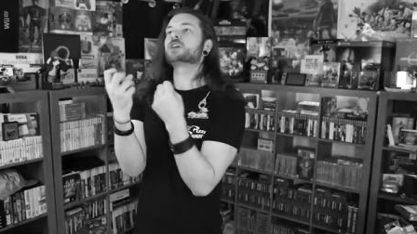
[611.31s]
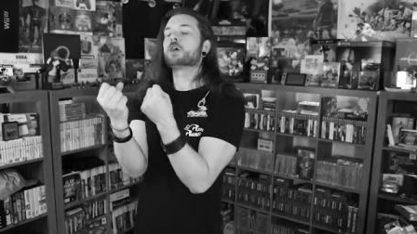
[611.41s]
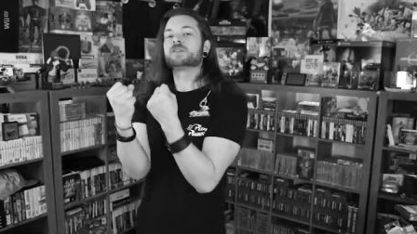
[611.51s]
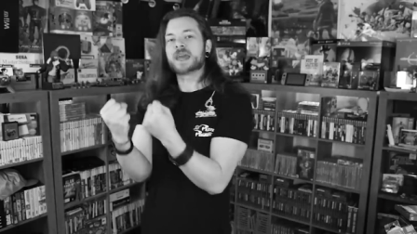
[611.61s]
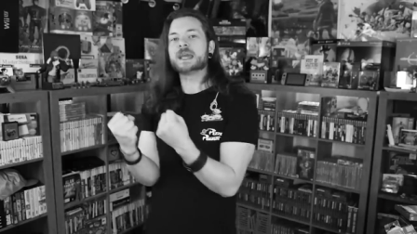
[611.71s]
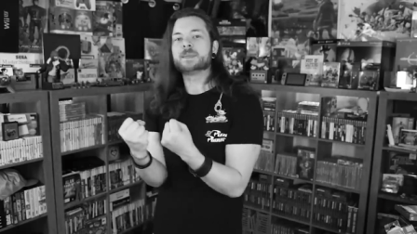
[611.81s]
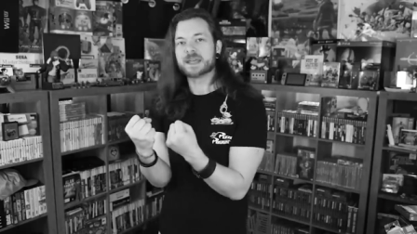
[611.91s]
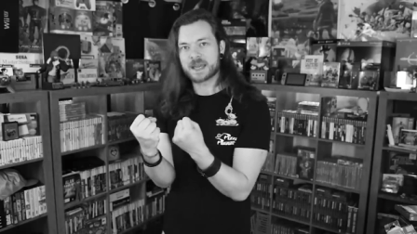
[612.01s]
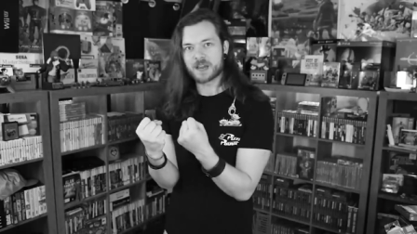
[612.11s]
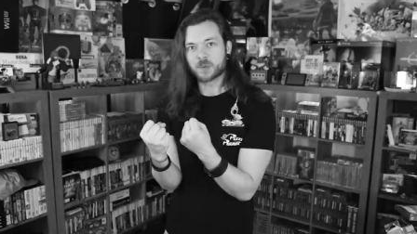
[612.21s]
of gaming
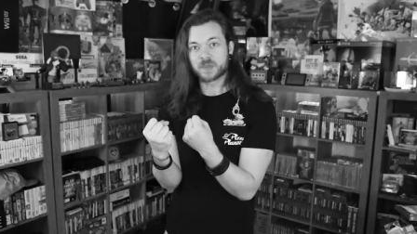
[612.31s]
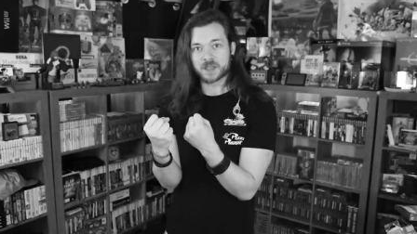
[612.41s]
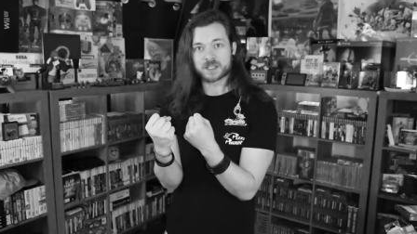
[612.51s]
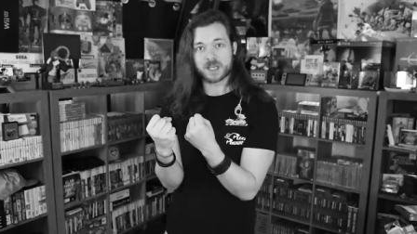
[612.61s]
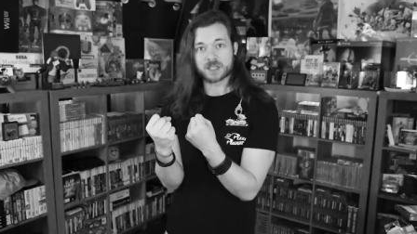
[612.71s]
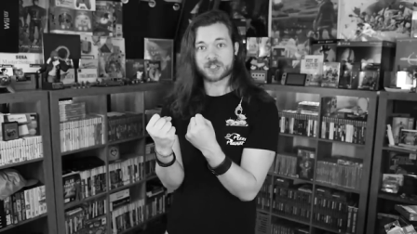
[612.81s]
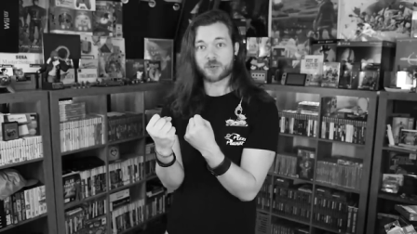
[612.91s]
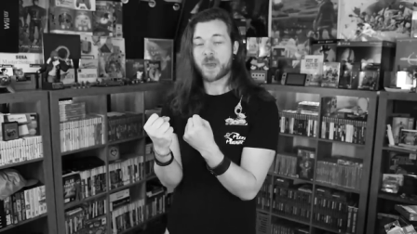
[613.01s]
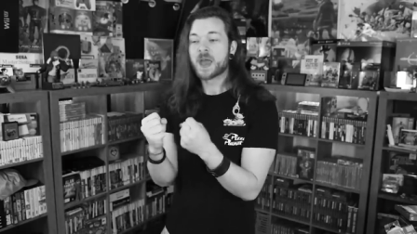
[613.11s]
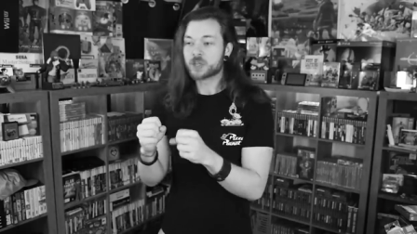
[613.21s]
here with this system.
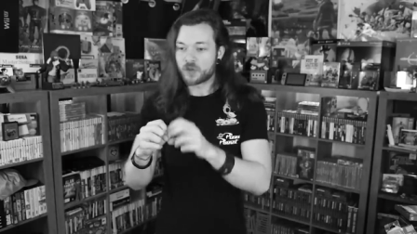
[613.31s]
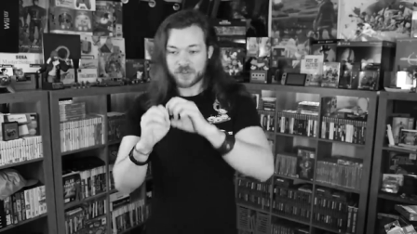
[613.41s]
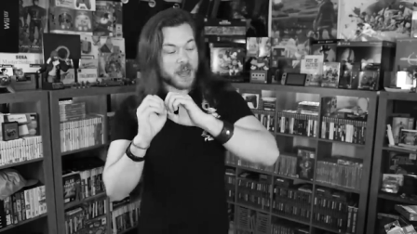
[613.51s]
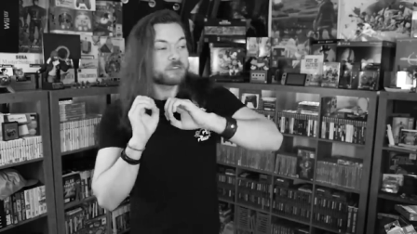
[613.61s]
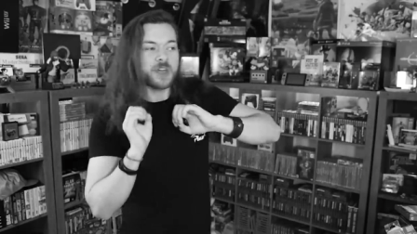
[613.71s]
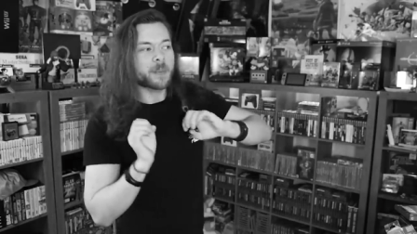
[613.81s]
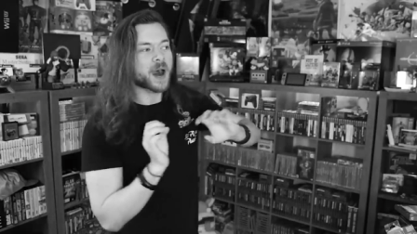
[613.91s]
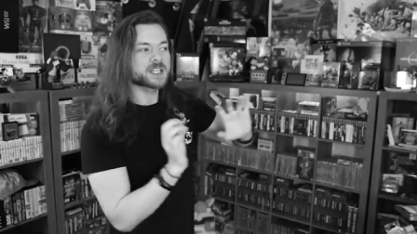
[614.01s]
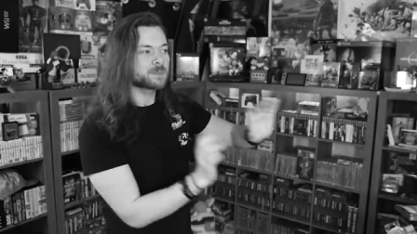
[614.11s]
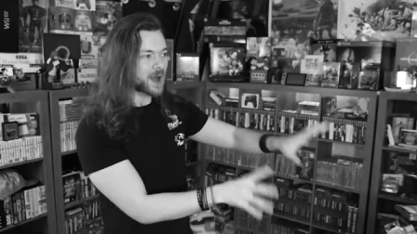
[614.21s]
You've left the
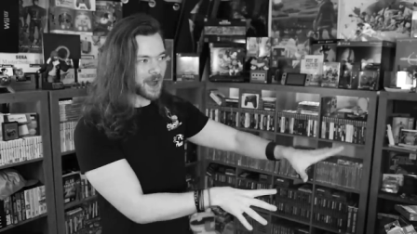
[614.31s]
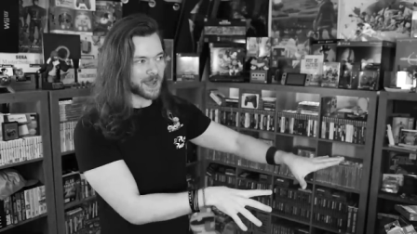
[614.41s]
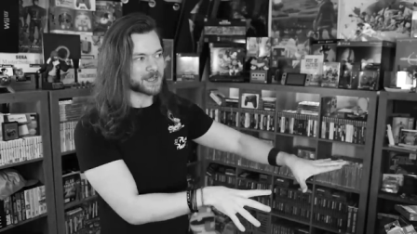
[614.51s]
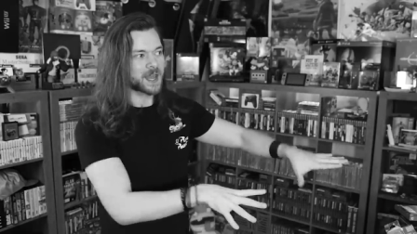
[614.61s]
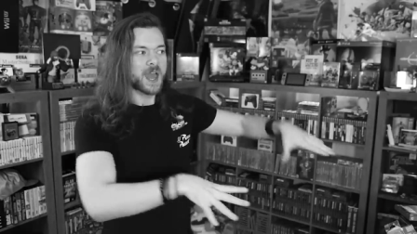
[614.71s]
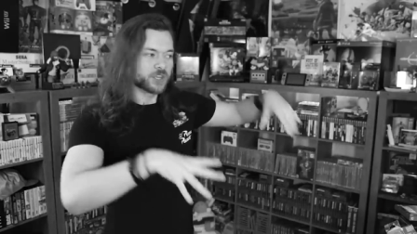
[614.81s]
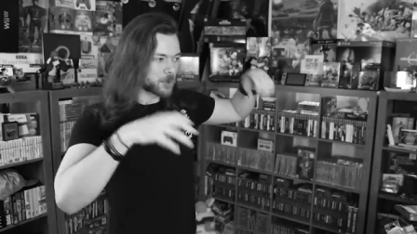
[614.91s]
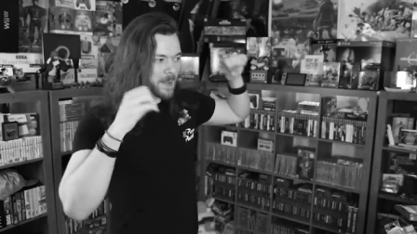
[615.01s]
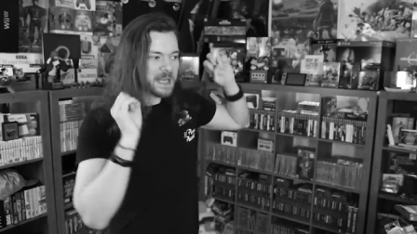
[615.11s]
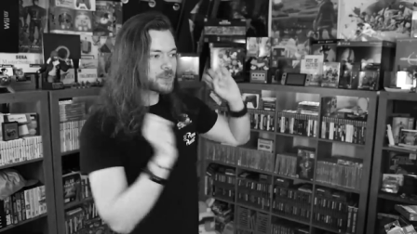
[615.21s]
past behind, you
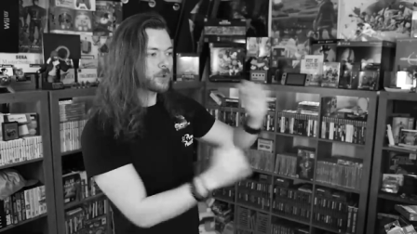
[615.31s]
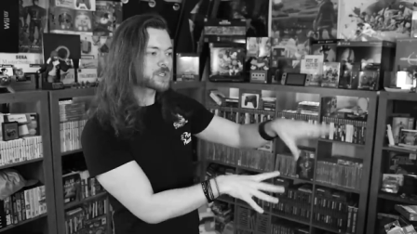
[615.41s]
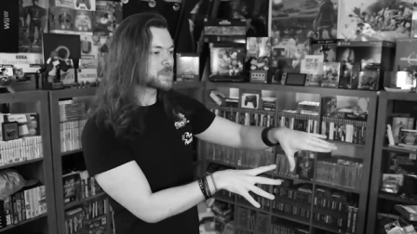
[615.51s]
made those